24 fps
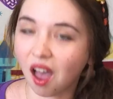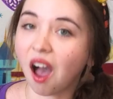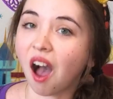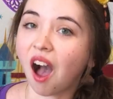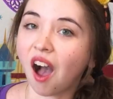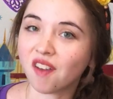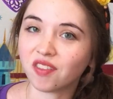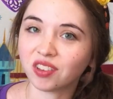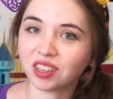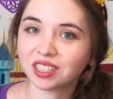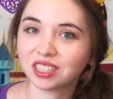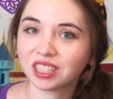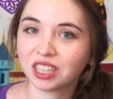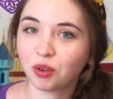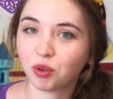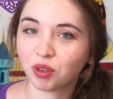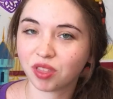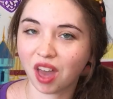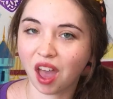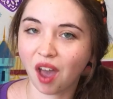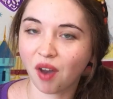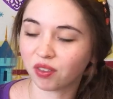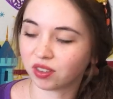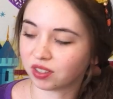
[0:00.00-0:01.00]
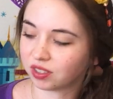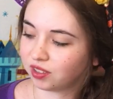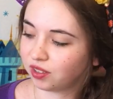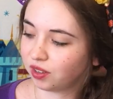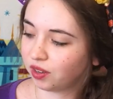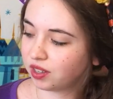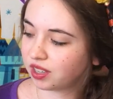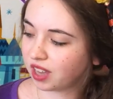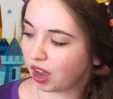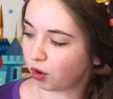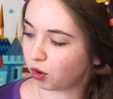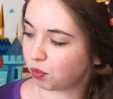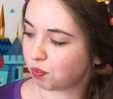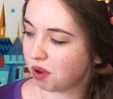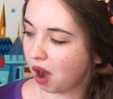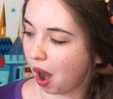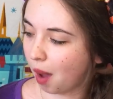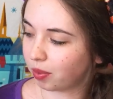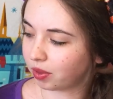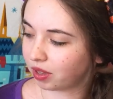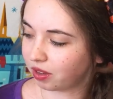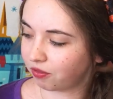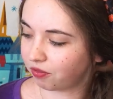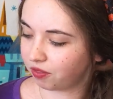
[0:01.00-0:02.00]
Obviously, with how this looks, I would
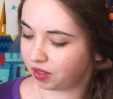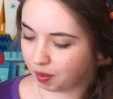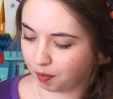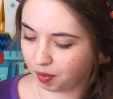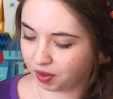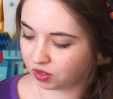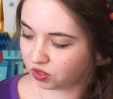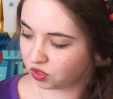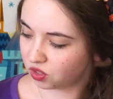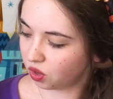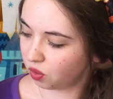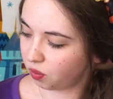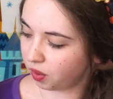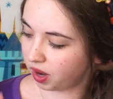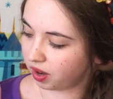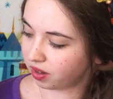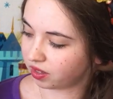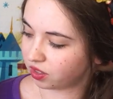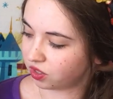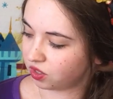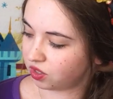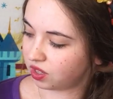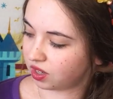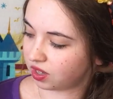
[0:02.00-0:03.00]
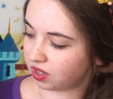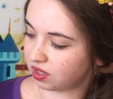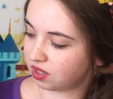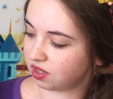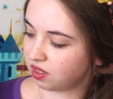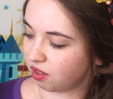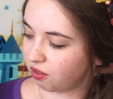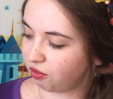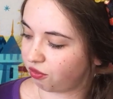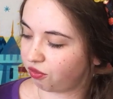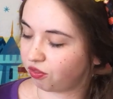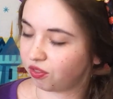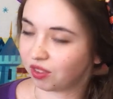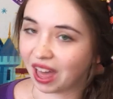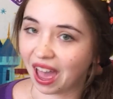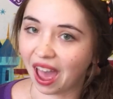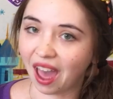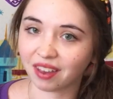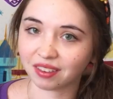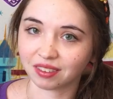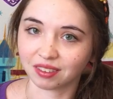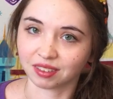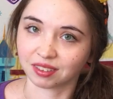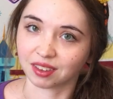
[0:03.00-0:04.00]
probably flip it so where it's just the
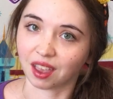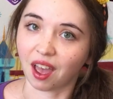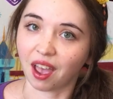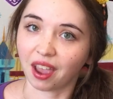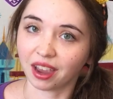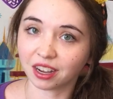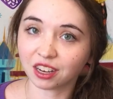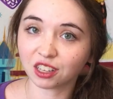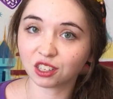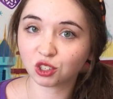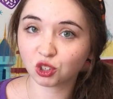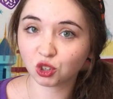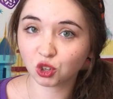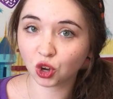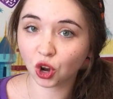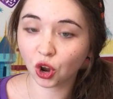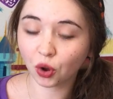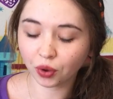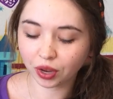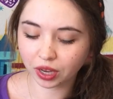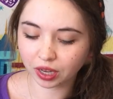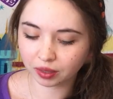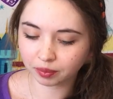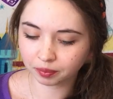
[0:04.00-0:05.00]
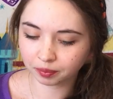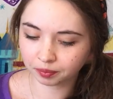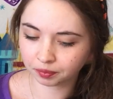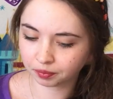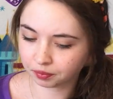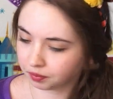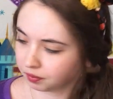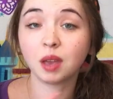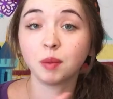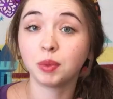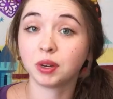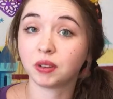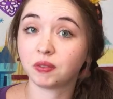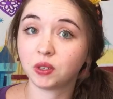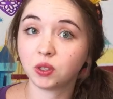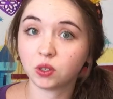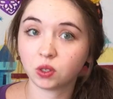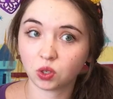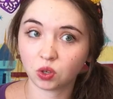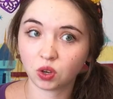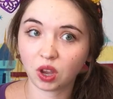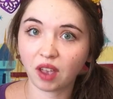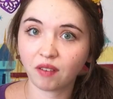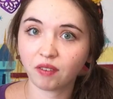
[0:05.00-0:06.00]
flat side is showing. But if you
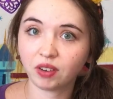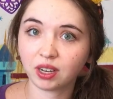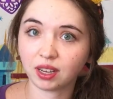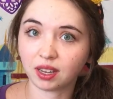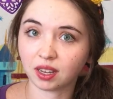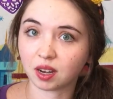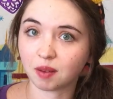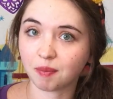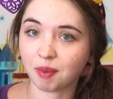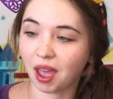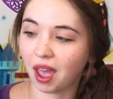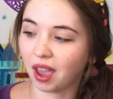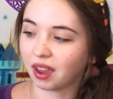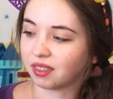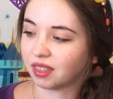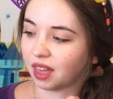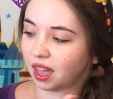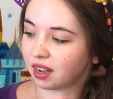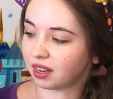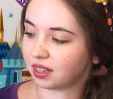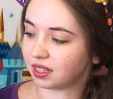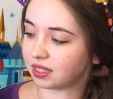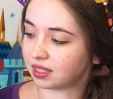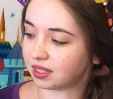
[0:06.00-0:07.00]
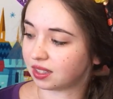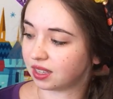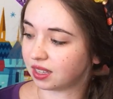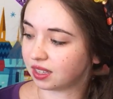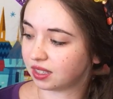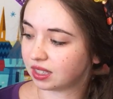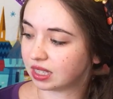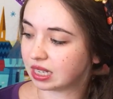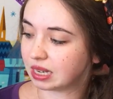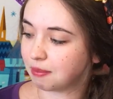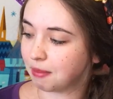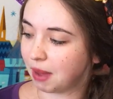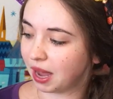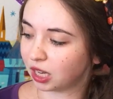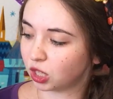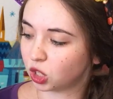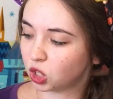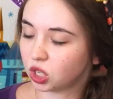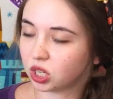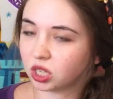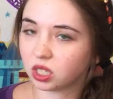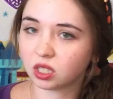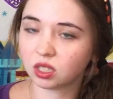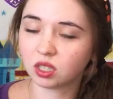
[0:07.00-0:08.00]
do have an Ita bag that is this
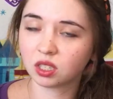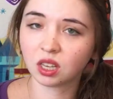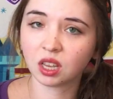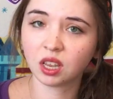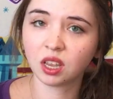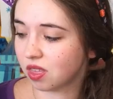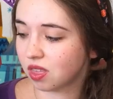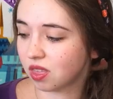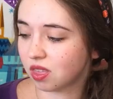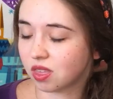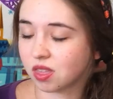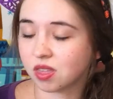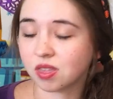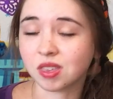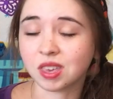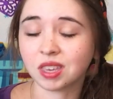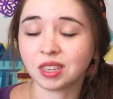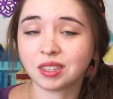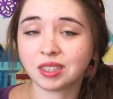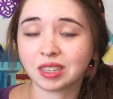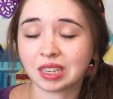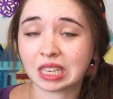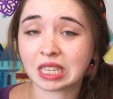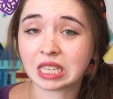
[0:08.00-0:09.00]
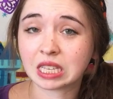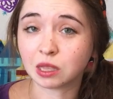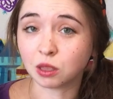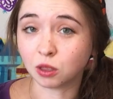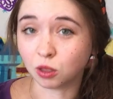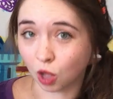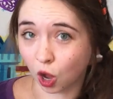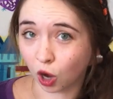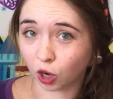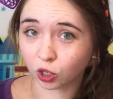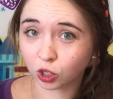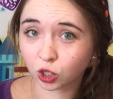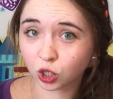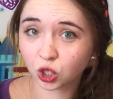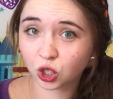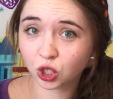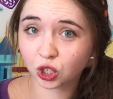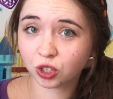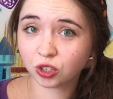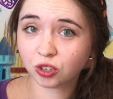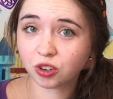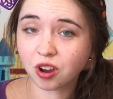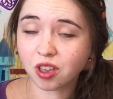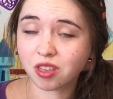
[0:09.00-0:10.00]
dimensions, this is
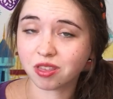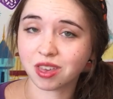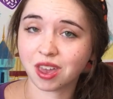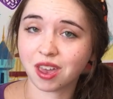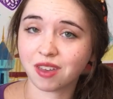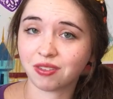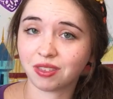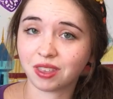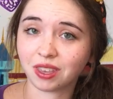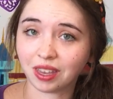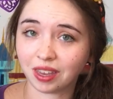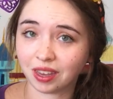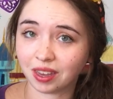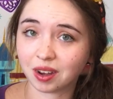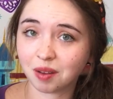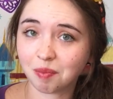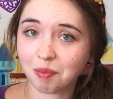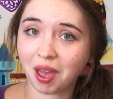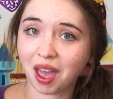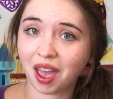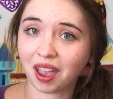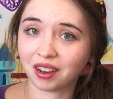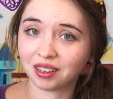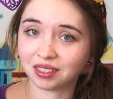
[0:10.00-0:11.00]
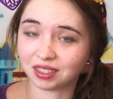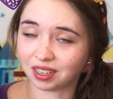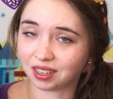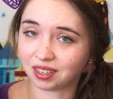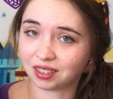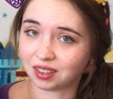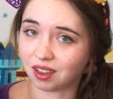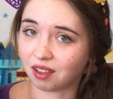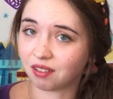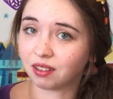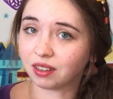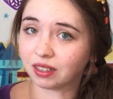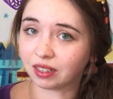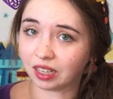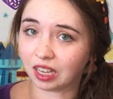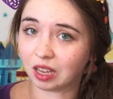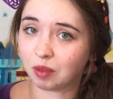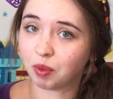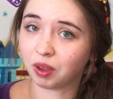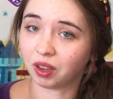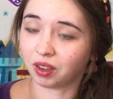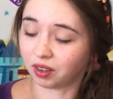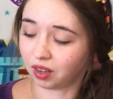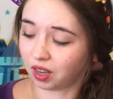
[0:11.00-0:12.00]
larger than the Ita bags they sell on
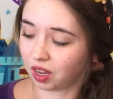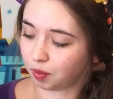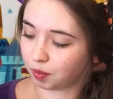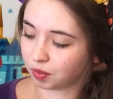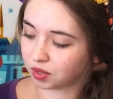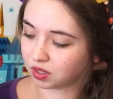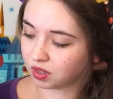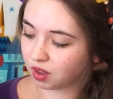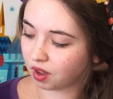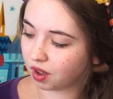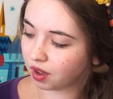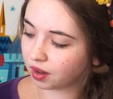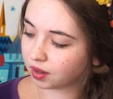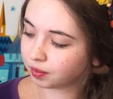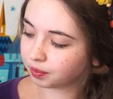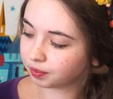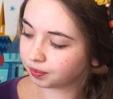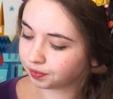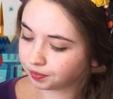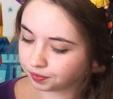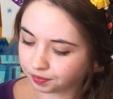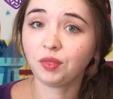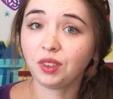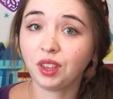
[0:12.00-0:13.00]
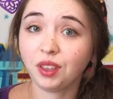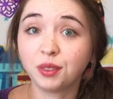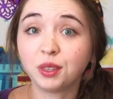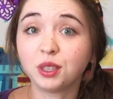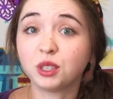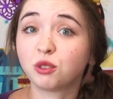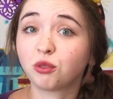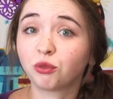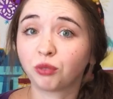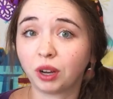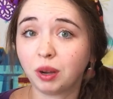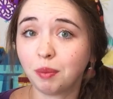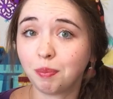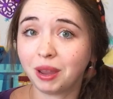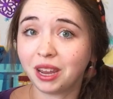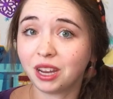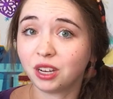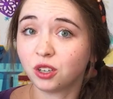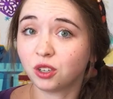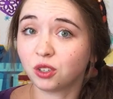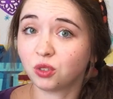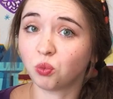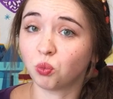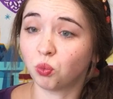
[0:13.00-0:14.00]
eBay and Amazon. These front
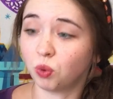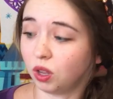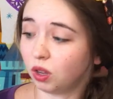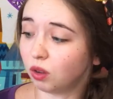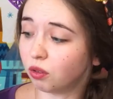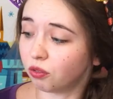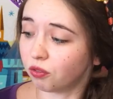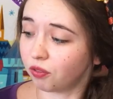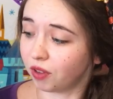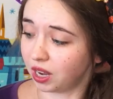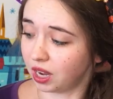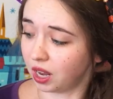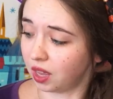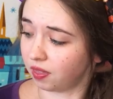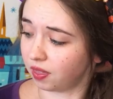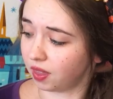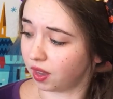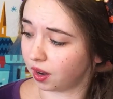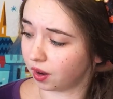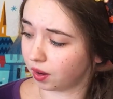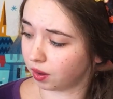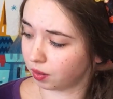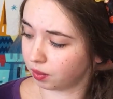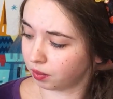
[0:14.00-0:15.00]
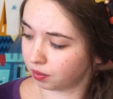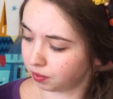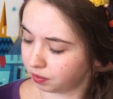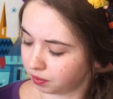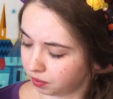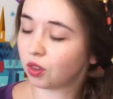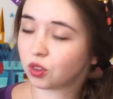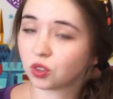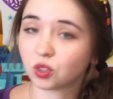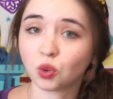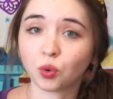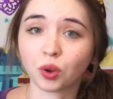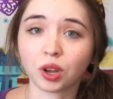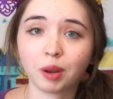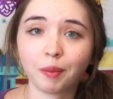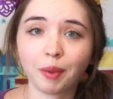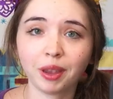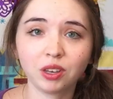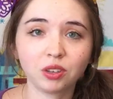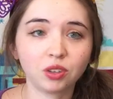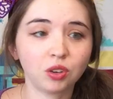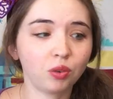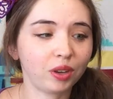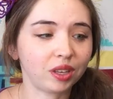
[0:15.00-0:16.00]
pages will fit in there. So what I
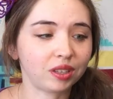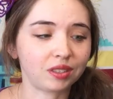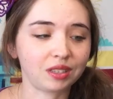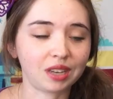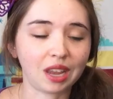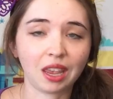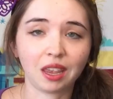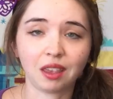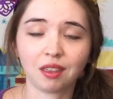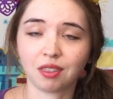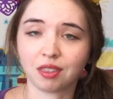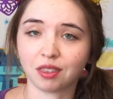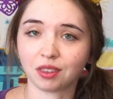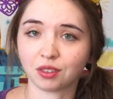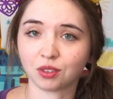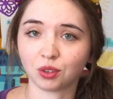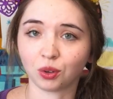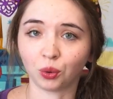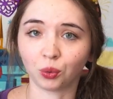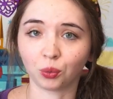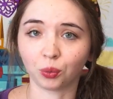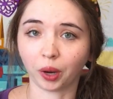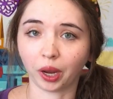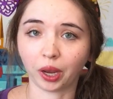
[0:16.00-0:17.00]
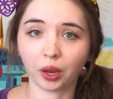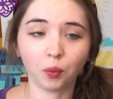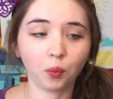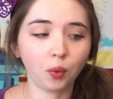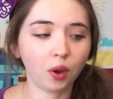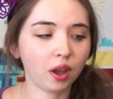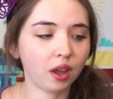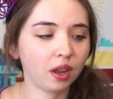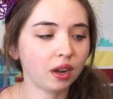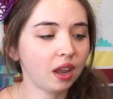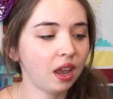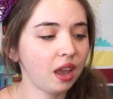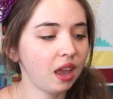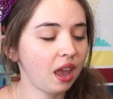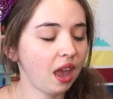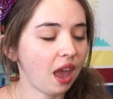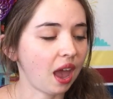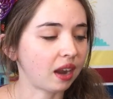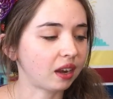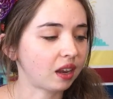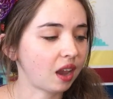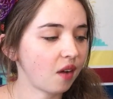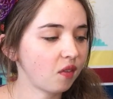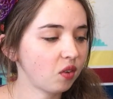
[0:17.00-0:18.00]
might do is take this gray one
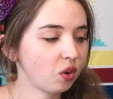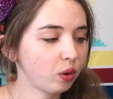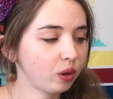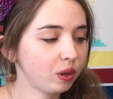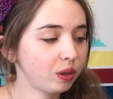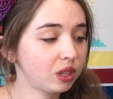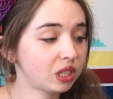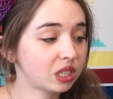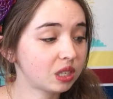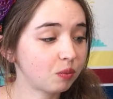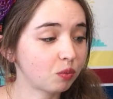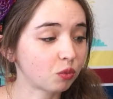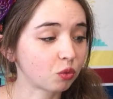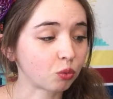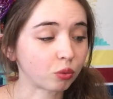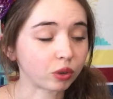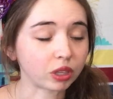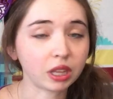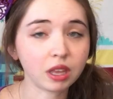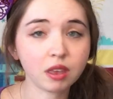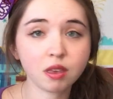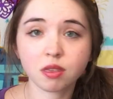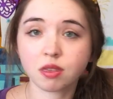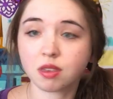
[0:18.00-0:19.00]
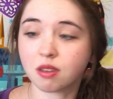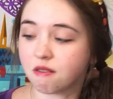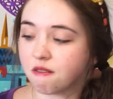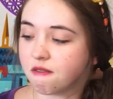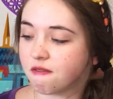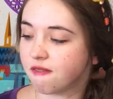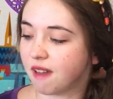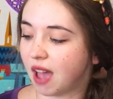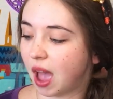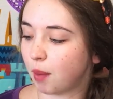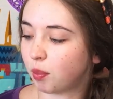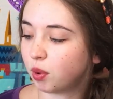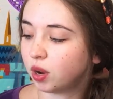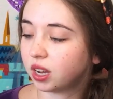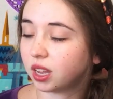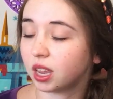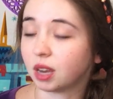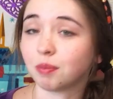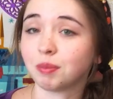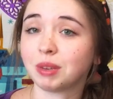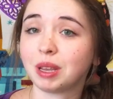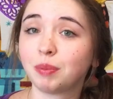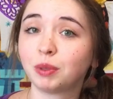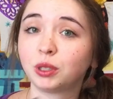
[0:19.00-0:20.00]
and cover it with some really thin fabric
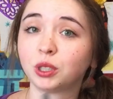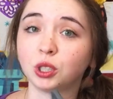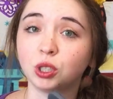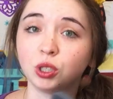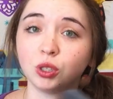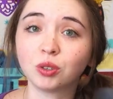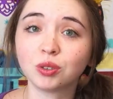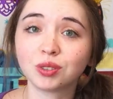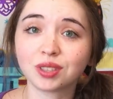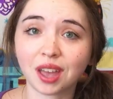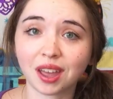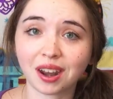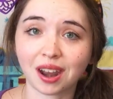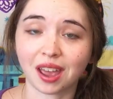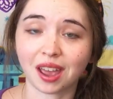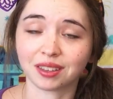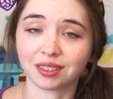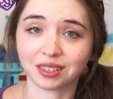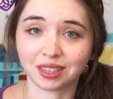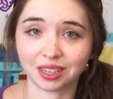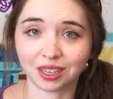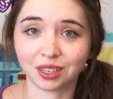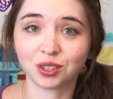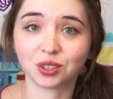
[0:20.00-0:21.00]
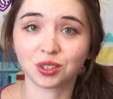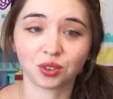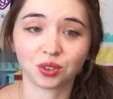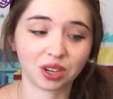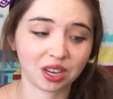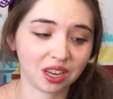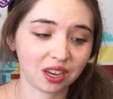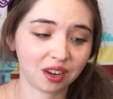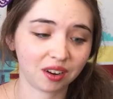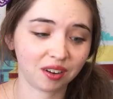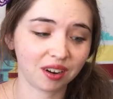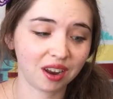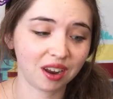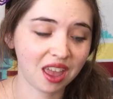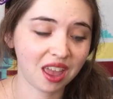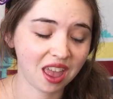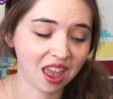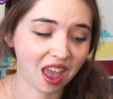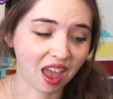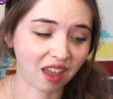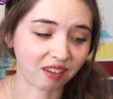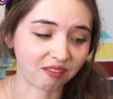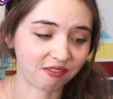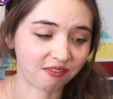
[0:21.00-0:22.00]
and be able to use that as an insert here,
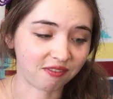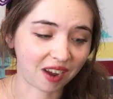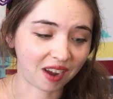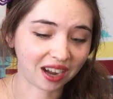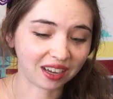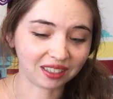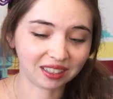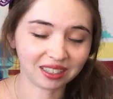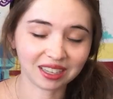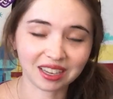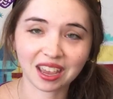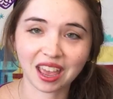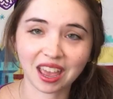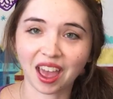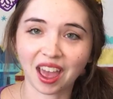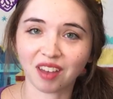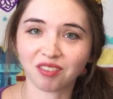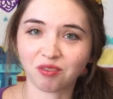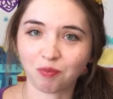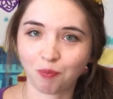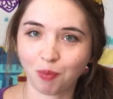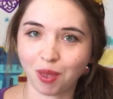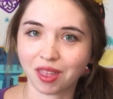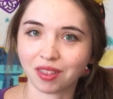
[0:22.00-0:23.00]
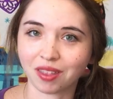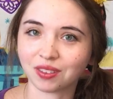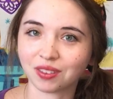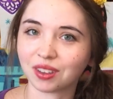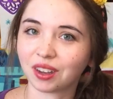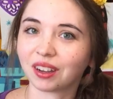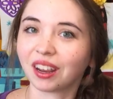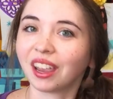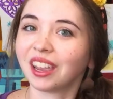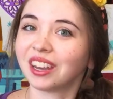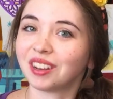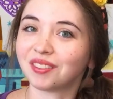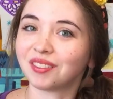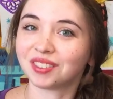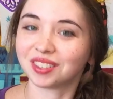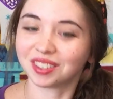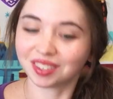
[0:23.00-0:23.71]
and finally have pins that kind of